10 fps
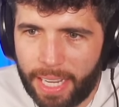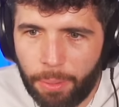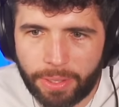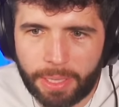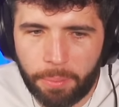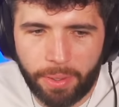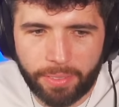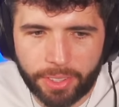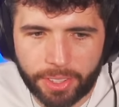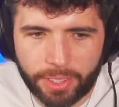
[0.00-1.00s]
I will at some
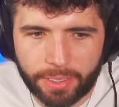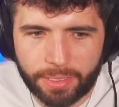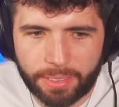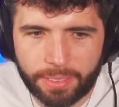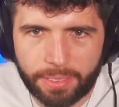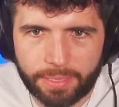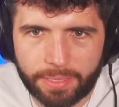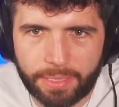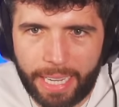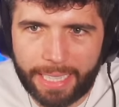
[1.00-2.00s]
point, for sure.
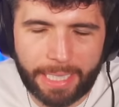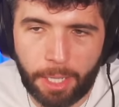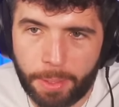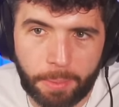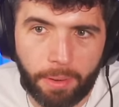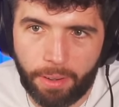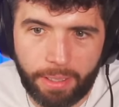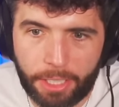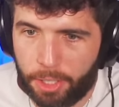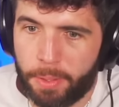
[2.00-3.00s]
It could be tomorrow. It
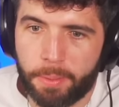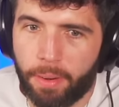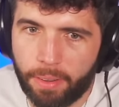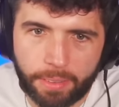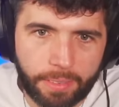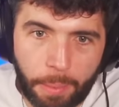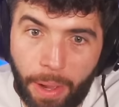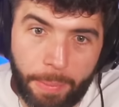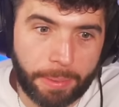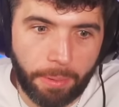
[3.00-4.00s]
literally could be tomorrow. It
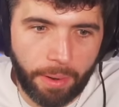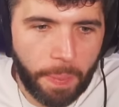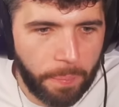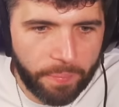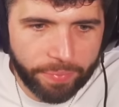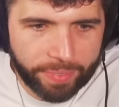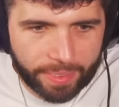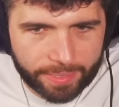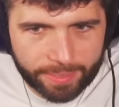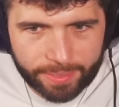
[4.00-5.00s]
might be tomorrow.
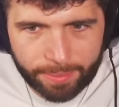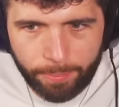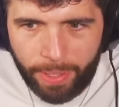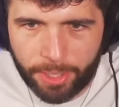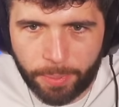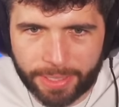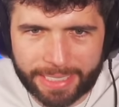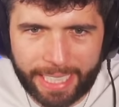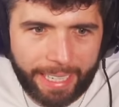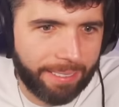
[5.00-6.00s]
But it just
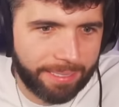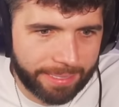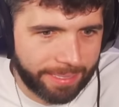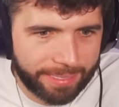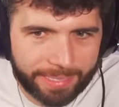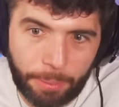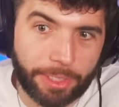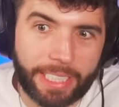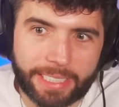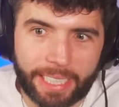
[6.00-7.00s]
wasn't today. It
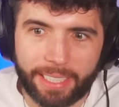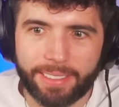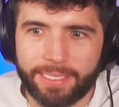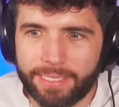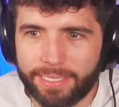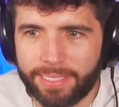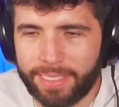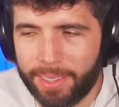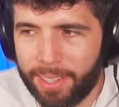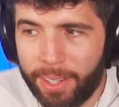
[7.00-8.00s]
wasn't yesterday.
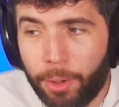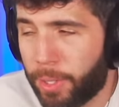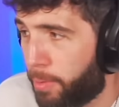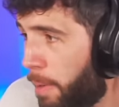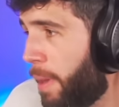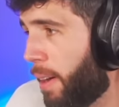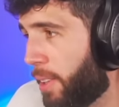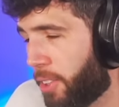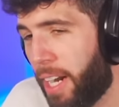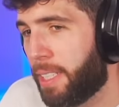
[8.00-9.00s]
Also, thumbnail
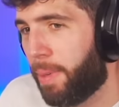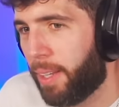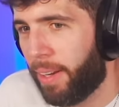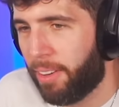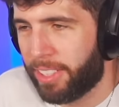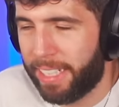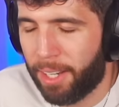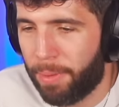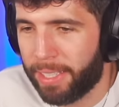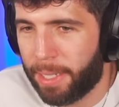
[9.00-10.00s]
goes crazy, by the way. I've just seen
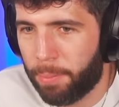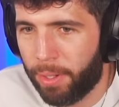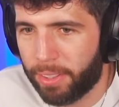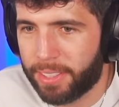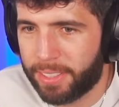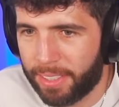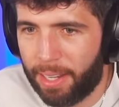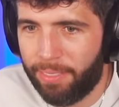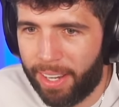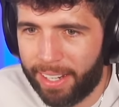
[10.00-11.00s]
it on my sub box.
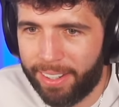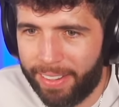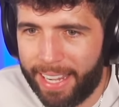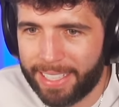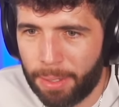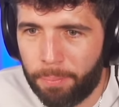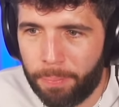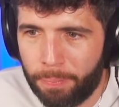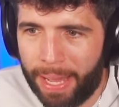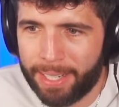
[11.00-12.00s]
I'm like, look, that is a
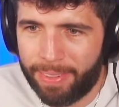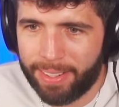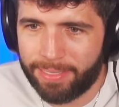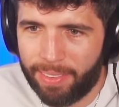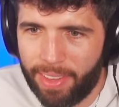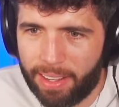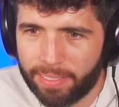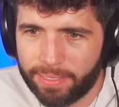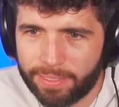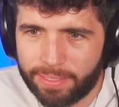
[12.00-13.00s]
bad man thumbnail.